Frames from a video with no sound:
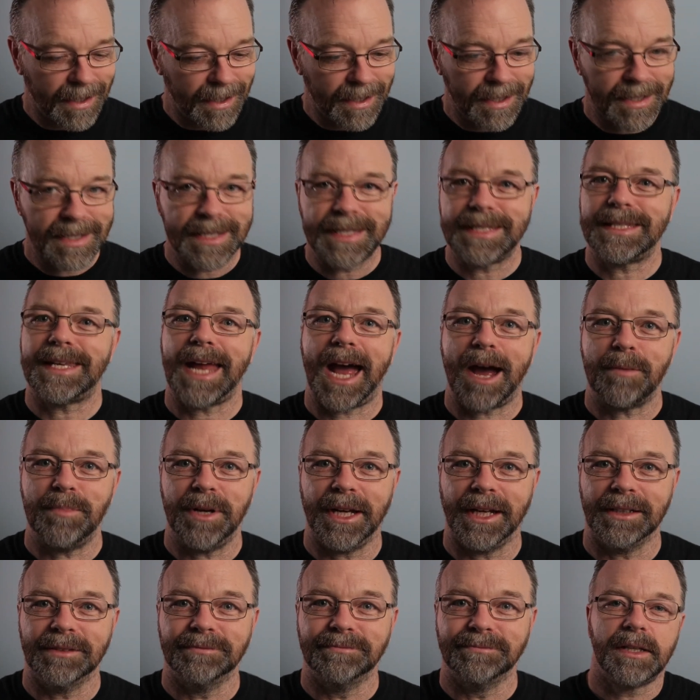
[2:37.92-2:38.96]

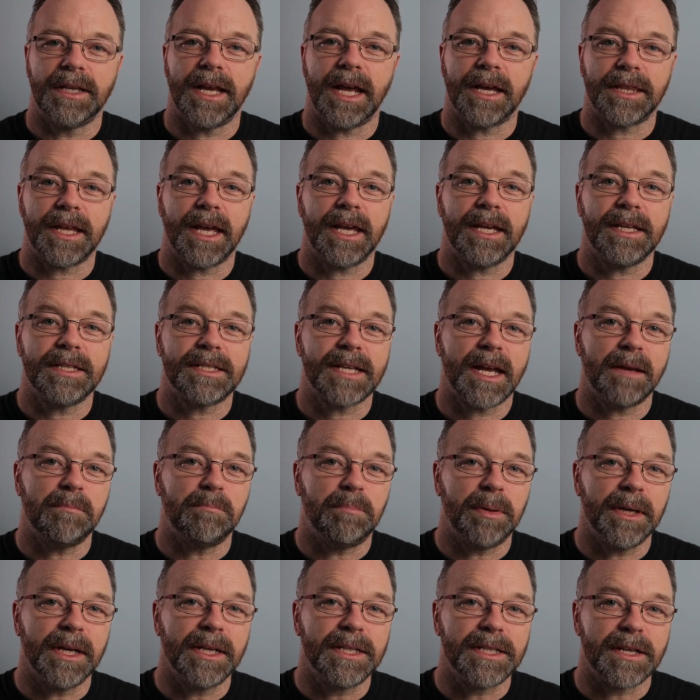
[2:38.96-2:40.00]
stabbing. Now there is a
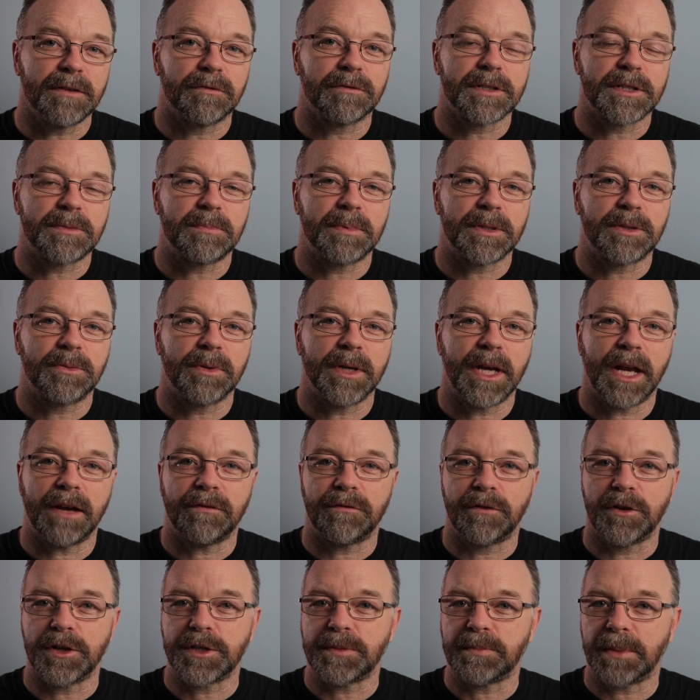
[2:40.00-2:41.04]
big difference between our
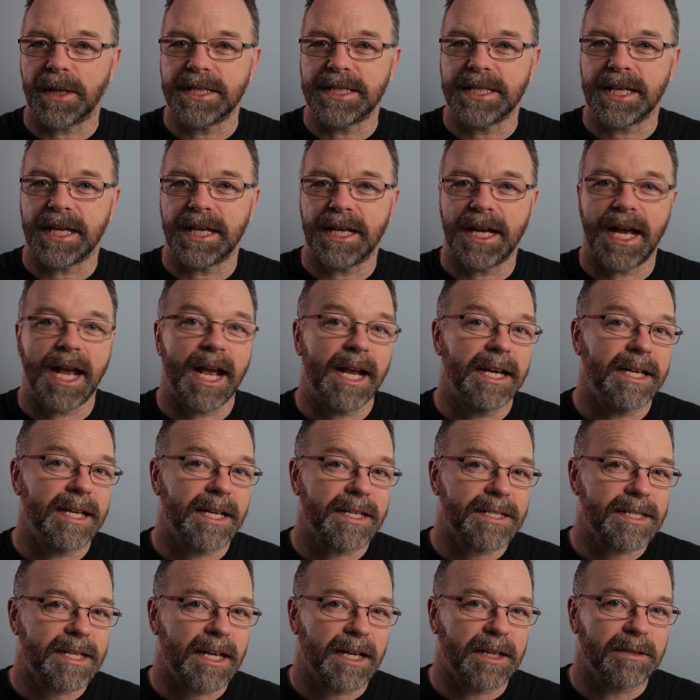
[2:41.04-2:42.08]
first place getter and our
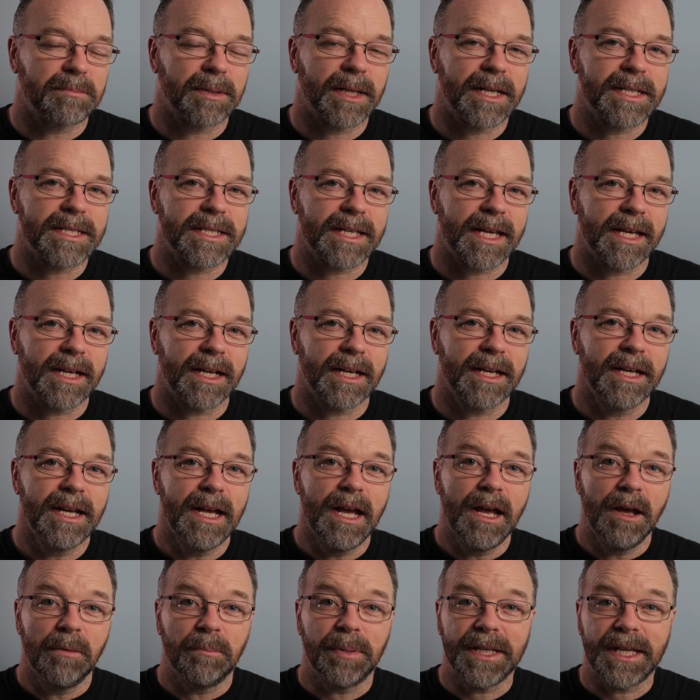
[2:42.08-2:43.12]
second place getter,
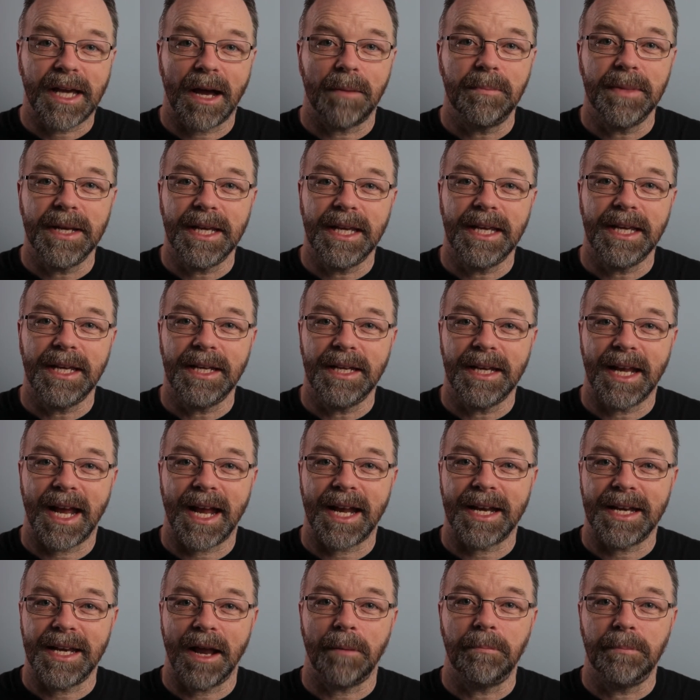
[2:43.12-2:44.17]
but coming in
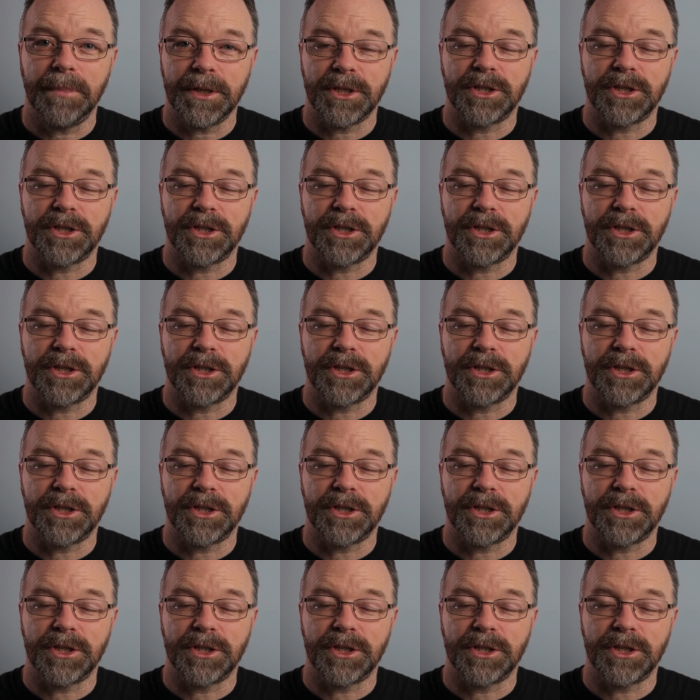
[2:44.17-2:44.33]
at number